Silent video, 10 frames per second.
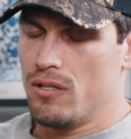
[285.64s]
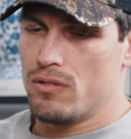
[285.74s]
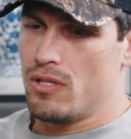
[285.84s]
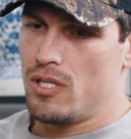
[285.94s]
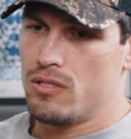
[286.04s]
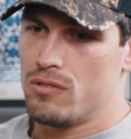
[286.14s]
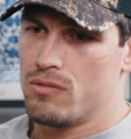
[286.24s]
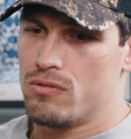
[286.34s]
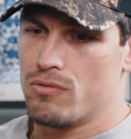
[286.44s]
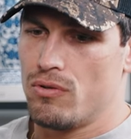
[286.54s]
think the
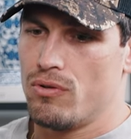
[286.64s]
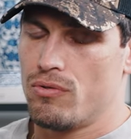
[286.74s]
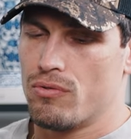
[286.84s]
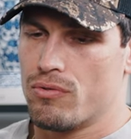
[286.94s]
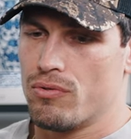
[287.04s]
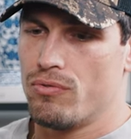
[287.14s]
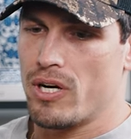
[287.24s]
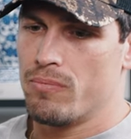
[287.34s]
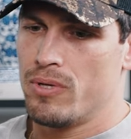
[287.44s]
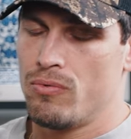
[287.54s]
lessons learnt through
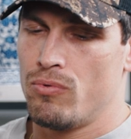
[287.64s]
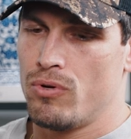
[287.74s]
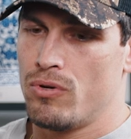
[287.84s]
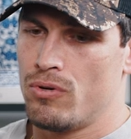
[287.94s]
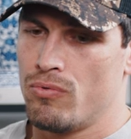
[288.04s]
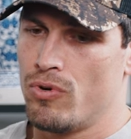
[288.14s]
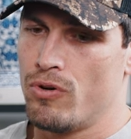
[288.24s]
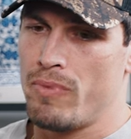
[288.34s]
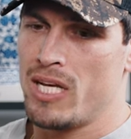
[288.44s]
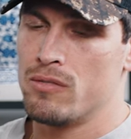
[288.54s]
rugby were,
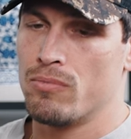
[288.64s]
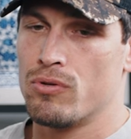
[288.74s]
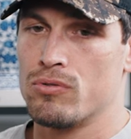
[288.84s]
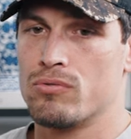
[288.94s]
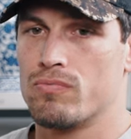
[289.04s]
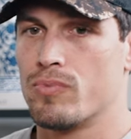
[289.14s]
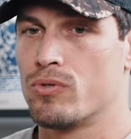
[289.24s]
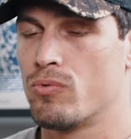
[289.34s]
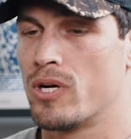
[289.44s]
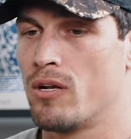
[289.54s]
were amazing because
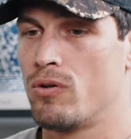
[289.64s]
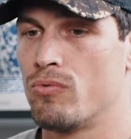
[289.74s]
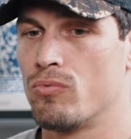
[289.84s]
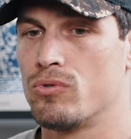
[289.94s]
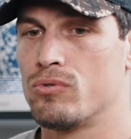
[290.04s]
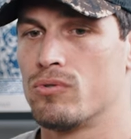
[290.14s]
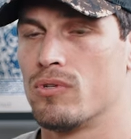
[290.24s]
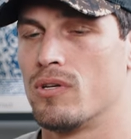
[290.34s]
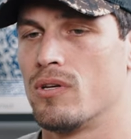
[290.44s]
because what I learnt was,